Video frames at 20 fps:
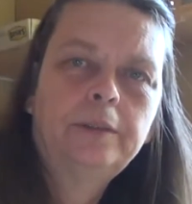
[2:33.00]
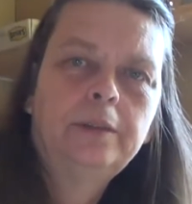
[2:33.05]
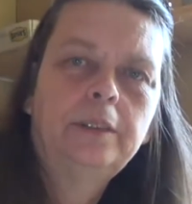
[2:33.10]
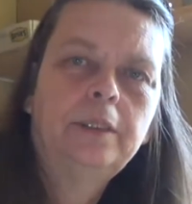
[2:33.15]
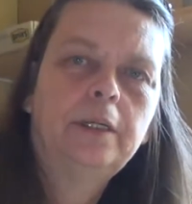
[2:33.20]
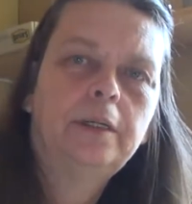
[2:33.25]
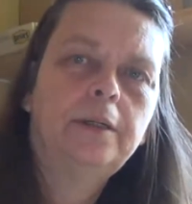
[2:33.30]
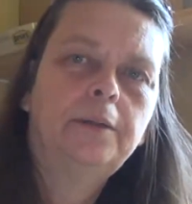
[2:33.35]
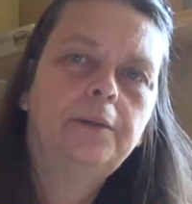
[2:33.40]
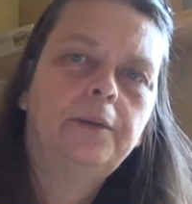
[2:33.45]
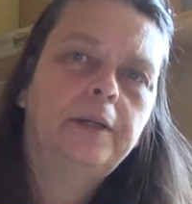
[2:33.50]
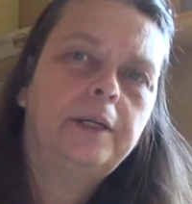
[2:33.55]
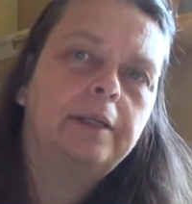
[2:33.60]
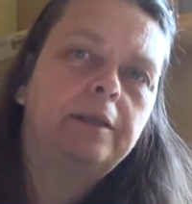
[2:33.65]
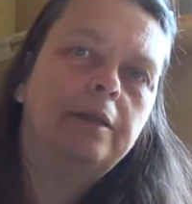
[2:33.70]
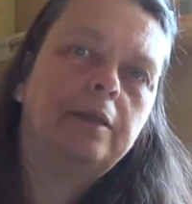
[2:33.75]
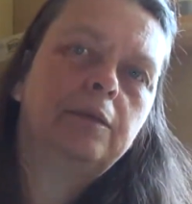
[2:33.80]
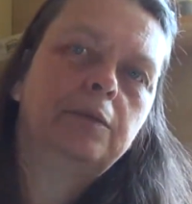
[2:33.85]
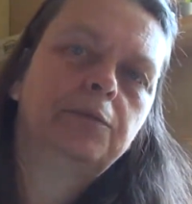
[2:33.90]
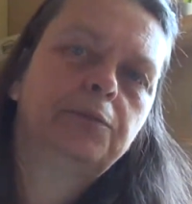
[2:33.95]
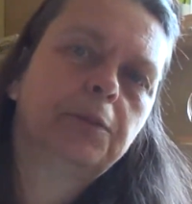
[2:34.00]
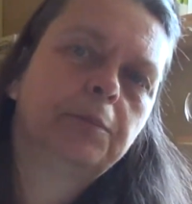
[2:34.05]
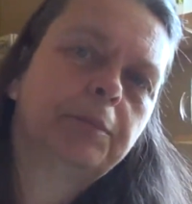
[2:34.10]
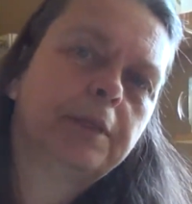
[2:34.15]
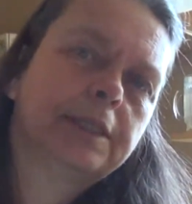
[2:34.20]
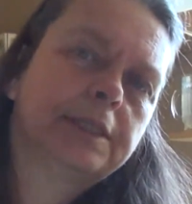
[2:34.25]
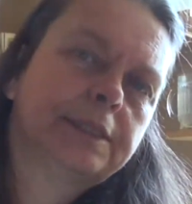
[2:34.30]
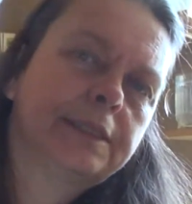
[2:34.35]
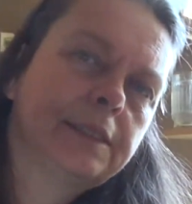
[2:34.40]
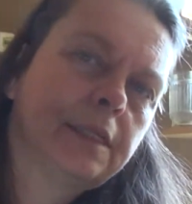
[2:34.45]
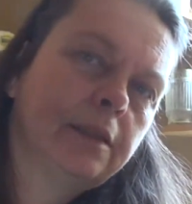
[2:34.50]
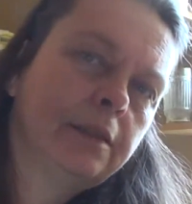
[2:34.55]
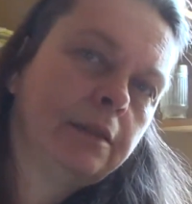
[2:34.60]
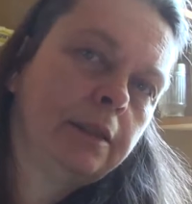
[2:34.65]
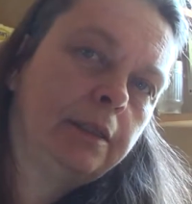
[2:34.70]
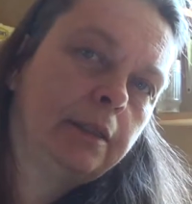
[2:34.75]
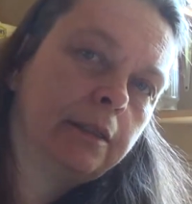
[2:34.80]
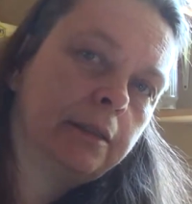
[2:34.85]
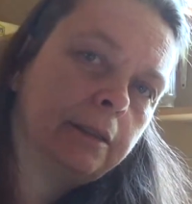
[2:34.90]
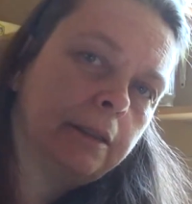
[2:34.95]
there, and then from the sun
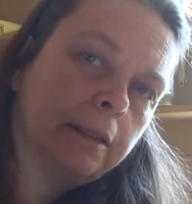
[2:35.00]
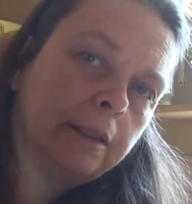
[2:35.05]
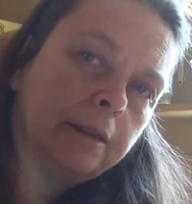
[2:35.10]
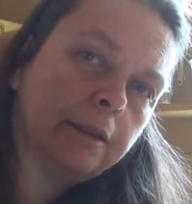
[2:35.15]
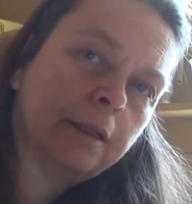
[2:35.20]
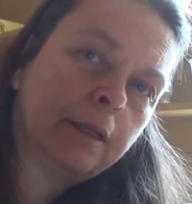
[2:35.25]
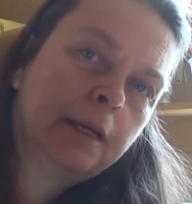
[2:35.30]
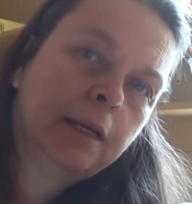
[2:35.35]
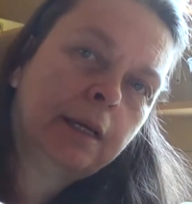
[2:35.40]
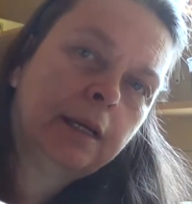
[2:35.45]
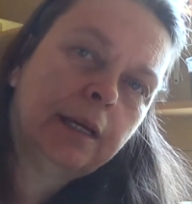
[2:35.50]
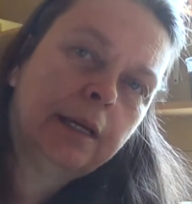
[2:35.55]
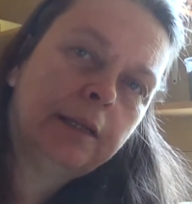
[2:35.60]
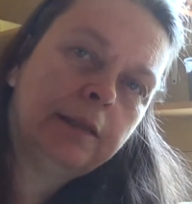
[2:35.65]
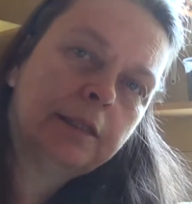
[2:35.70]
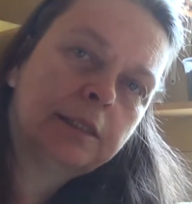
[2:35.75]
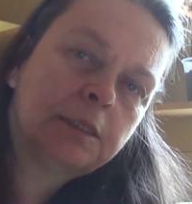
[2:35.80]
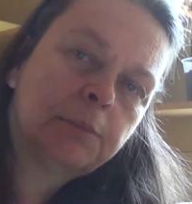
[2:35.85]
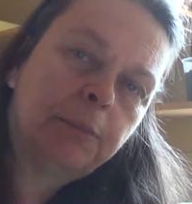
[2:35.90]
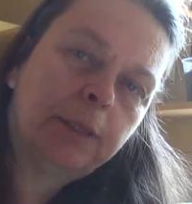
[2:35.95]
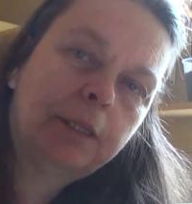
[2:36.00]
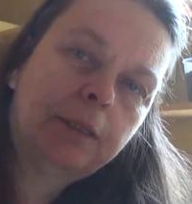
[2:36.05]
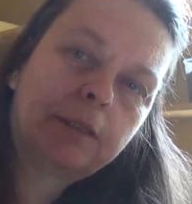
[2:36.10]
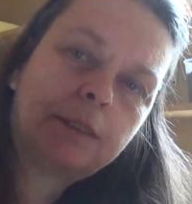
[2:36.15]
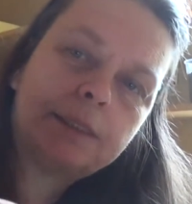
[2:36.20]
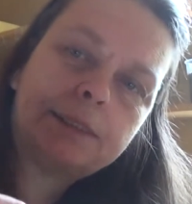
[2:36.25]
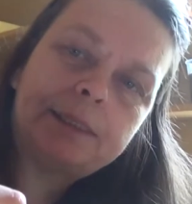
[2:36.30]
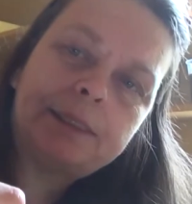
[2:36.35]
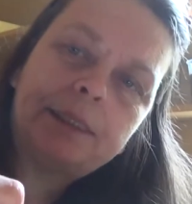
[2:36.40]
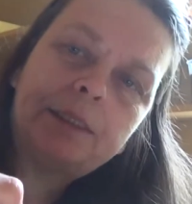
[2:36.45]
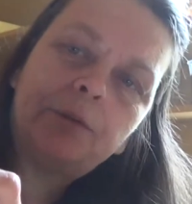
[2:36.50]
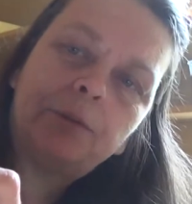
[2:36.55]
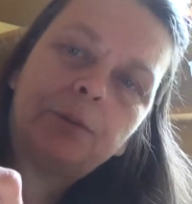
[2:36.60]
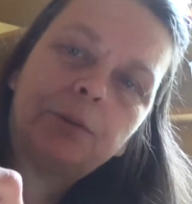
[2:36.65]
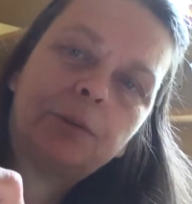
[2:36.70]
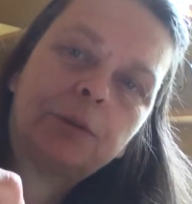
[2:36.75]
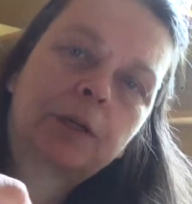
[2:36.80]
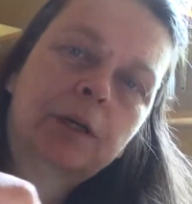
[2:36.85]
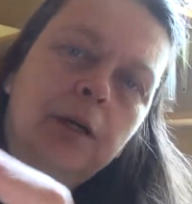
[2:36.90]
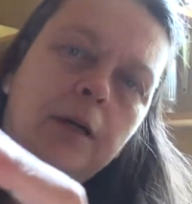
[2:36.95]
hitting it, and this being a see-through
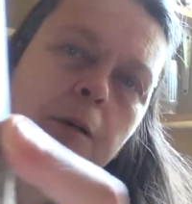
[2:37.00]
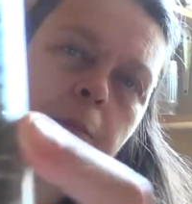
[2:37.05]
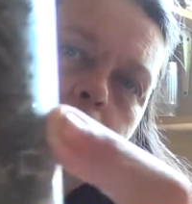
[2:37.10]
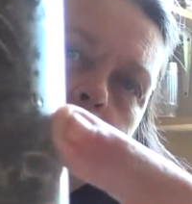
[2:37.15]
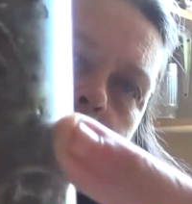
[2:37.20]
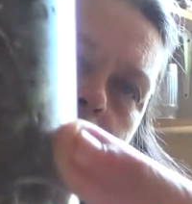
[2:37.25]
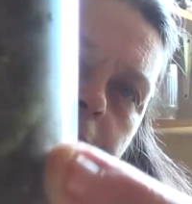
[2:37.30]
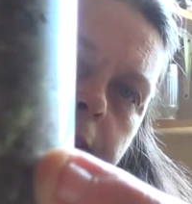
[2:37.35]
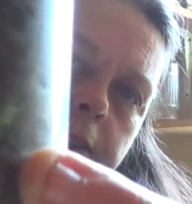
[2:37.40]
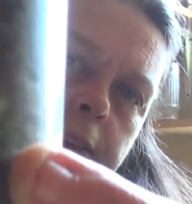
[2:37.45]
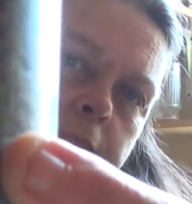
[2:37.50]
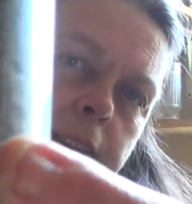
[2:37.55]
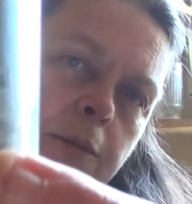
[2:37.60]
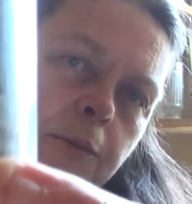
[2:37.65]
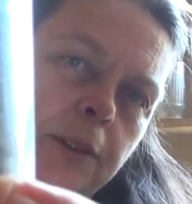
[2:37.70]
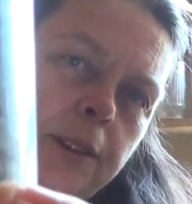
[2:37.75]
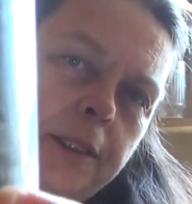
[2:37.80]
cup, see right